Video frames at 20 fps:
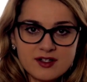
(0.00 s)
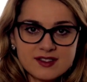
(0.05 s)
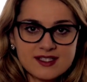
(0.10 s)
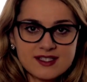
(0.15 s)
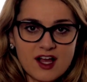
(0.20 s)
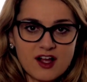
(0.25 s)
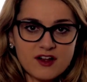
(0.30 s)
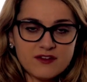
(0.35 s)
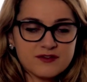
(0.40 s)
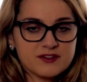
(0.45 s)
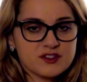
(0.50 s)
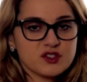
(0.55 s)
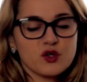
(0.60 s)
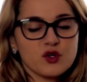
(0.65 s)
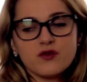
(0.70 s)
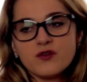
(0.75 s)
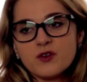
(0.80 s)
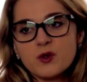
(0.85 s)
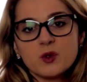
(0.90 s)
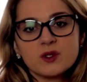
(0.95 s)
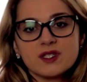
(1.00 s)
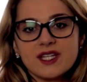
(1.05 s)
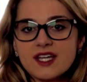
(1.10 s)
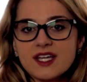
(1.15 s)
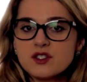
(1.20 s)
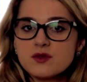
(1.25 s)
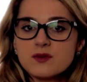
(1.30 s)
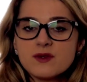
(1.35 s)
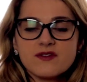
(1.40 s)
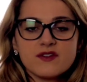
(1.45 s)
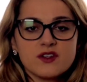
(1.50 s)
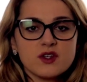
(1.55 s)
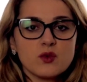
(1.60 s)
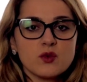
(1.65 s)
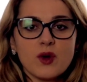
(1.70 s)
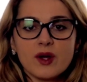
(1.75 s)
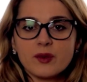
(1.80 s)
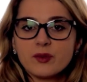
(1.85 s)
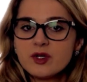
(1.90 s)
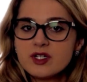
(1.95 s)
yourself. So if you would like to
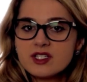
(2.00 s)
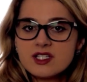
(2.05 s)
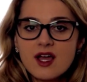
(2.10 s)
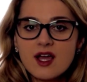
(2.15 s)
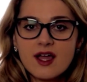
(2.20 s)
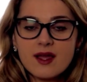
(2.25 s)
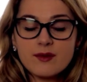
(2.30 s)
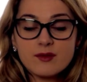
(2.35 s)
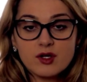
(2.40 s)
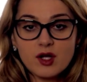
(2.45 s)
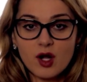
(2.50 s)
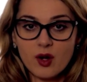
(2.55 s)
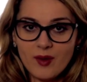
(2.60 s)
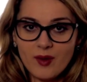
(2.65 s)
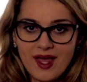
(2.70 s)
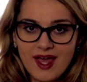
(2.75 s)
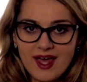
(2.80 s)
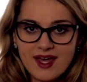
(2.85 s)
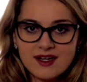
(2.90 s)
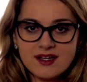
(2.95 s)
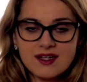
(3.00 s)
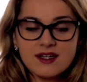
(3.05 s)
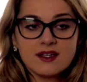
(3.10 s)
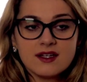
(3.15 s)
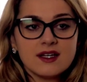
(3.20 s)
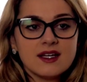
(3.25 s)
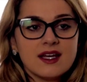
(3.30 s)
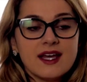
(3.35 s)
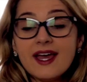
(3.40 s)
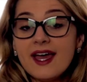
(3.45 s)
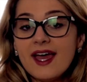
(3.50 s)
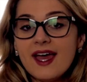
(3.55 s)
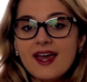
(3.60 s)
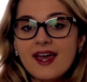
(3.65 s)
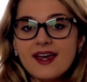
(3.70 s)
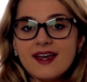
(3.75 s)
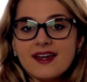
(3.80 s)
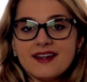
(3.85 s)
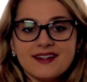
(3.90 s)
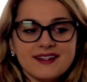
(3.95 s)
review one more time, go ahead
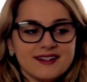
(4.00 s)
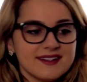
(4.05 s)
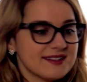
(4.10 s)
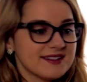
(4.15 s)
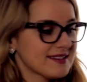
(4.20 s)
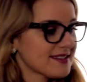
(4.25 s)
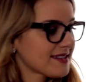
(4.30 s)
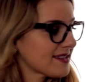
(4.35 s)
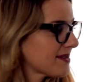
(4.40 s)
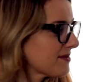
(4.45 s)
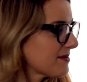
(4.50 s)
and